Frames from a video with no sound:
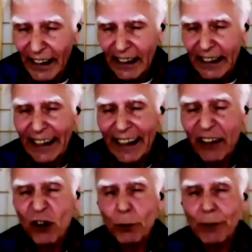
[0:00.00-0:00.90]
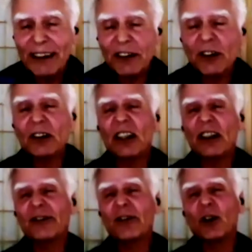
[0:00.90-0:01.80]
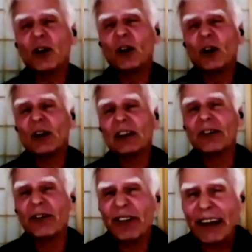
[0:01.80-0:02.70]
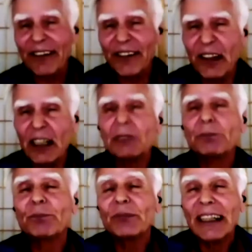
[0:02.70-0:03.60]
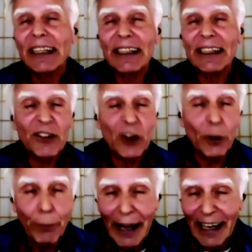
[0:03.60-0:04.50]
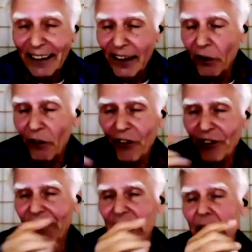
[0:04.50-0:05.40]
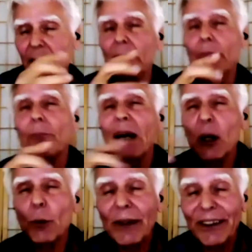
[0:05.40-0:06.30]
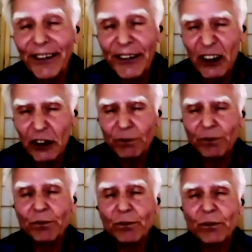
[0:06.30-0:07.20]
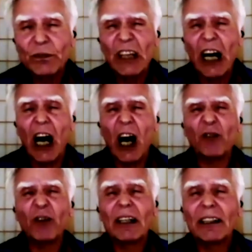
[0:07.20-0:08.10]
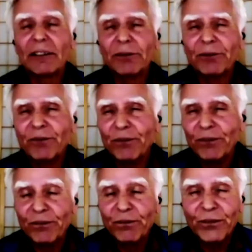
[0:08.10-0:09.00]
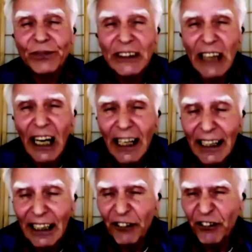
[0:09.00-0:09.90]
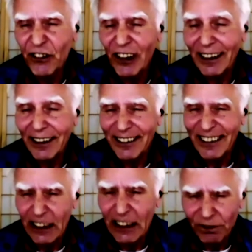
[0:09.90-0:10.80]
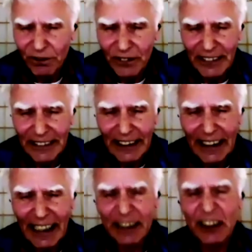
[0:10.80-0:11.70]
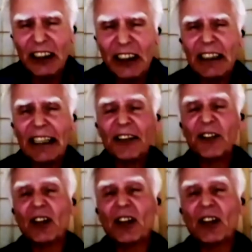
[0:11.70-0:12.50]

In the middle of all of this hmm, is the balancing moment hmm, of the heart chakra and its